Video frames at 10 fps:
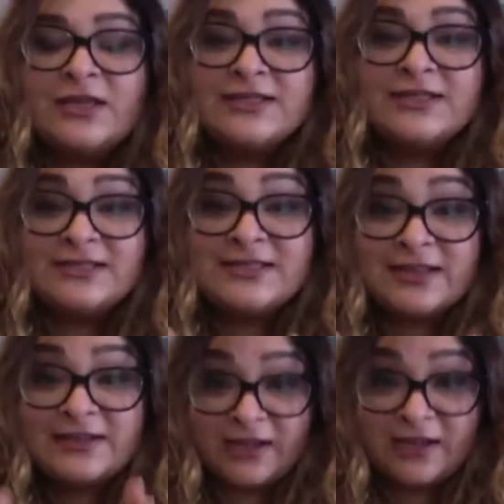This is
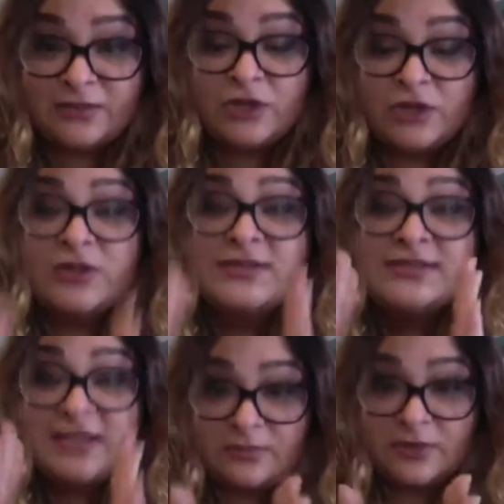that time when you can
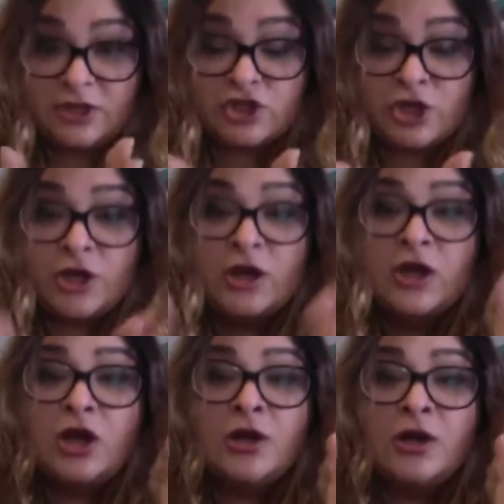establish
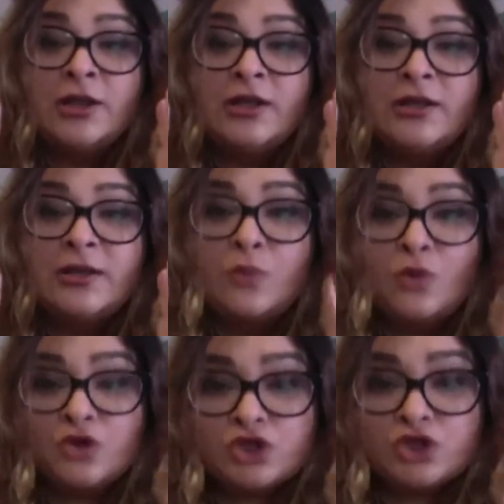
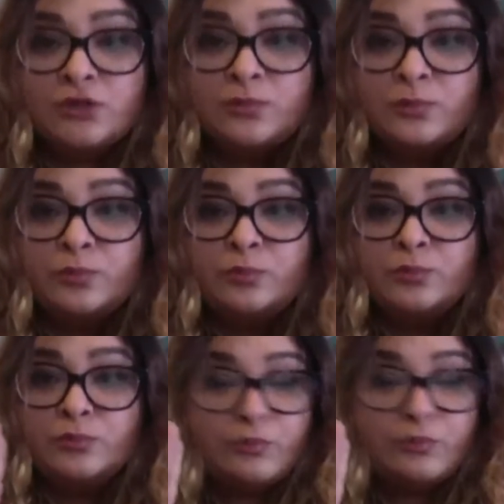emotional
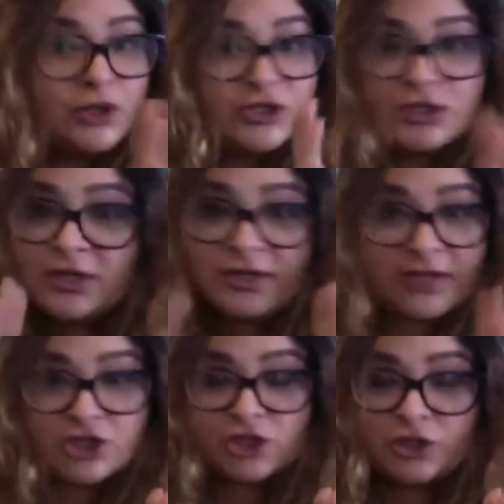personal
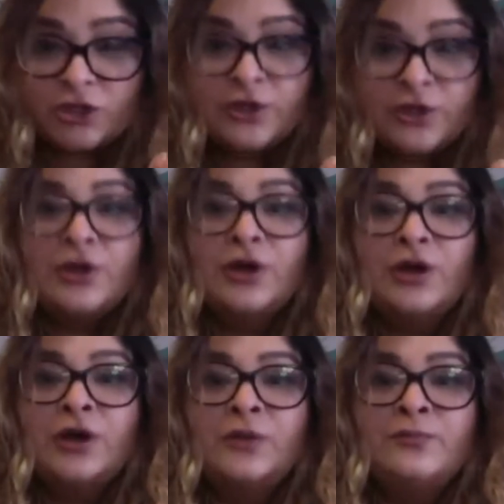connection
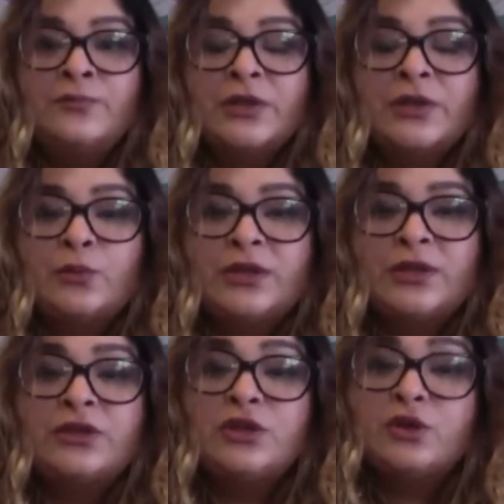
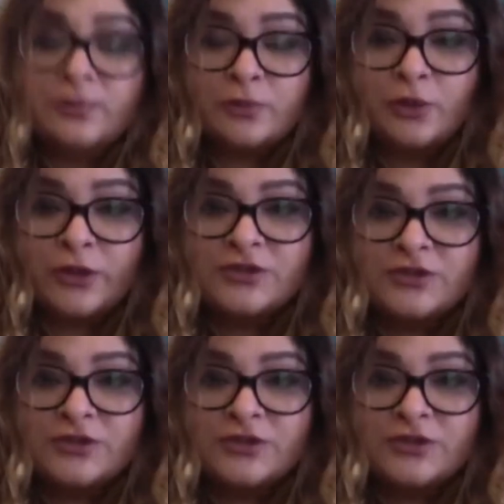with your employer.